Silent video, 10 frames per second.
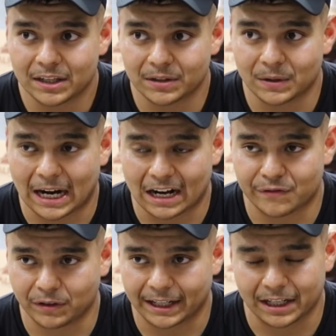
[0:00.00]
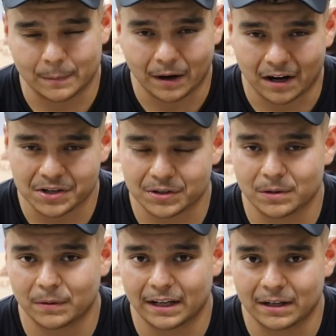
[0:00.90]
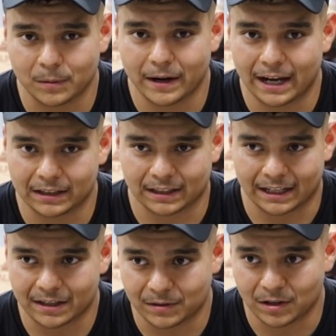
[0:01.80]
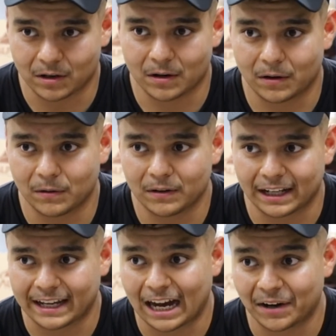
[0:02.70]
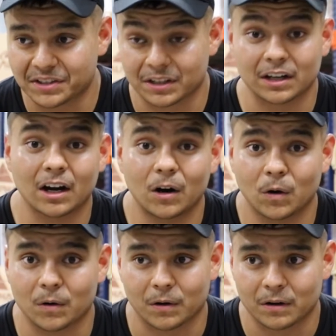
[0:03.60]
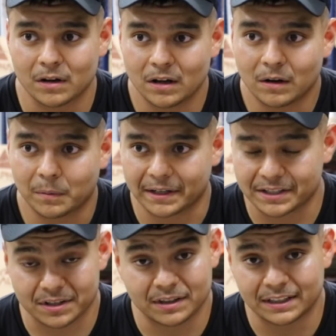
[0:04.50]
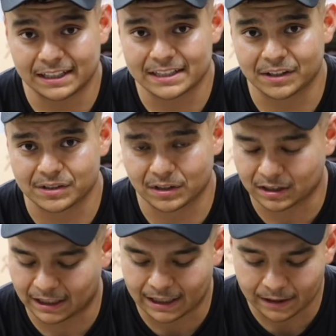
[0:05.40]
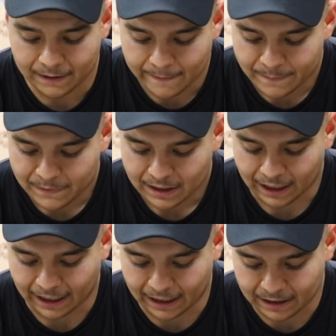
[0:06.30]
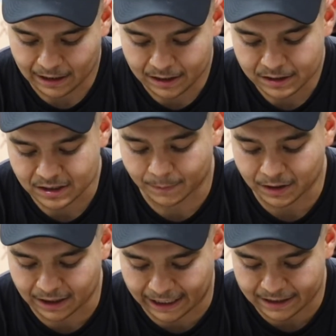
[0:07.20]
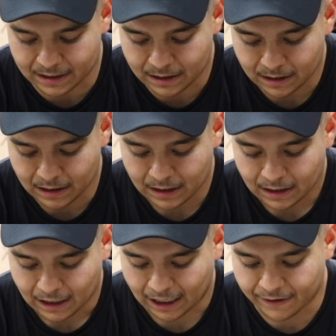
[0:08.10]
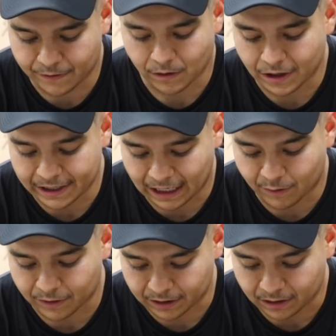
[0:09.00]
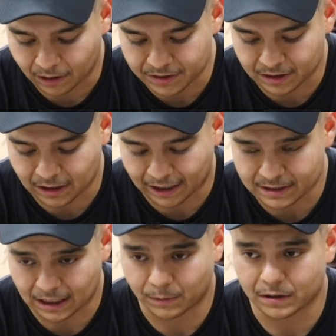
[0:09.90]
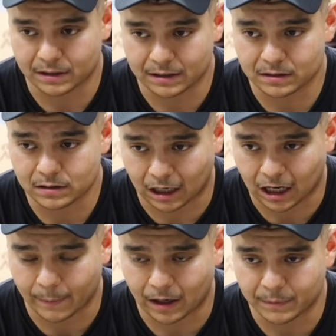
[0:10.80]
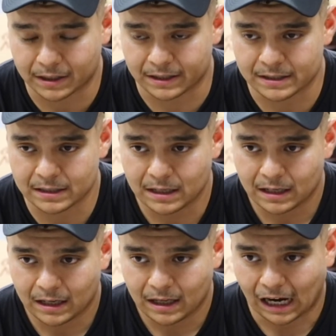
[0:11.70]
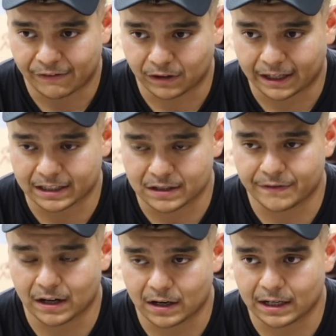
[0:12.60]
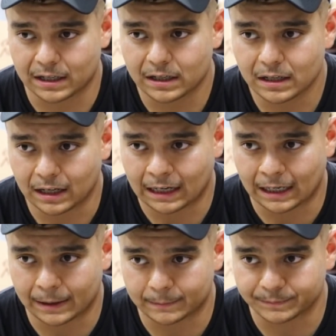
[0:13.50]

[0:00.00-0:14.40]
you kind of feel like an imposter in a way, and like you don't know like how it's going to go or what necessarily the details look like. And something that I even wrote it down for like the closing thoughts that I wanted to talk about because I feel like it's a very, I